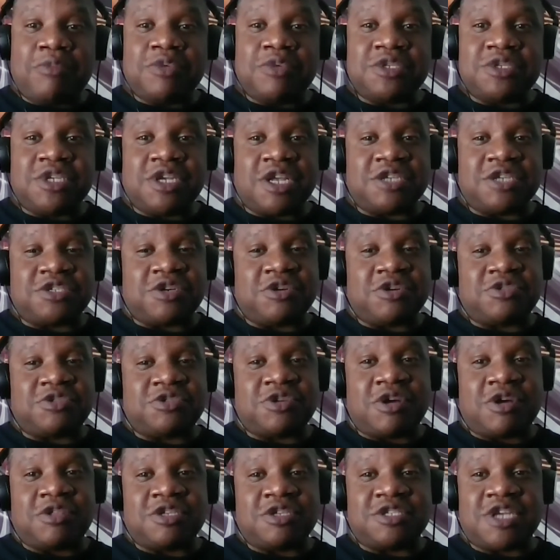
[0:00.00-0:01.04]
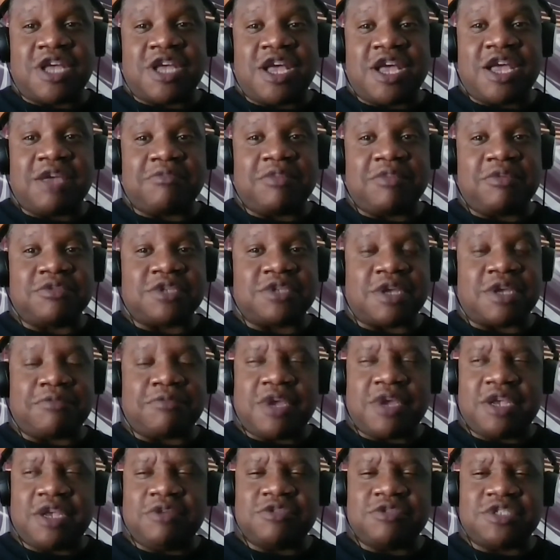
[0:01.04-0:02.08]
We sing at church all the time. He was like,
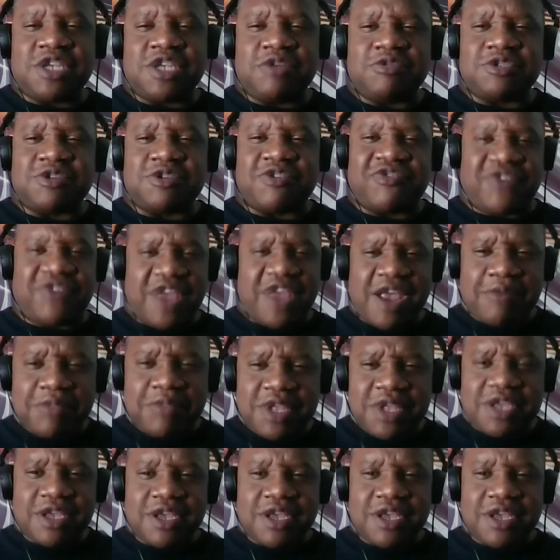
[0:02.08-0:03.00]
man, you sing with your family?